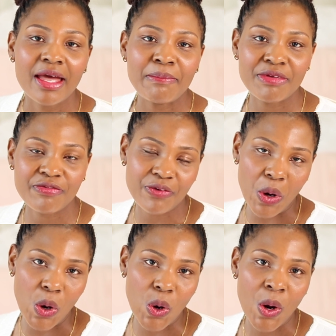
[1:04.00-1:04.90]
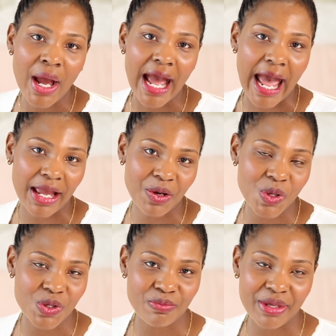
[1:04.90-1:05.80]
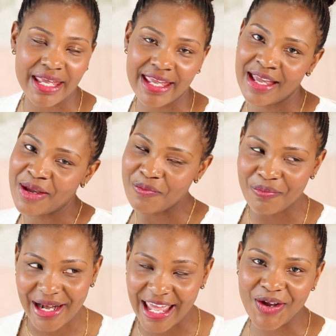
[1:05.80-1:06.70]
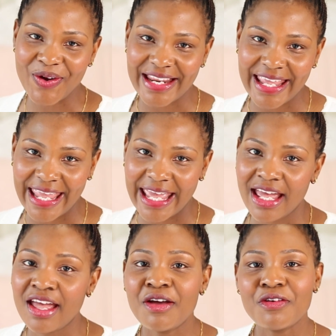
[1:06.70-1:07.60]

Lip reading: before I could be playing on here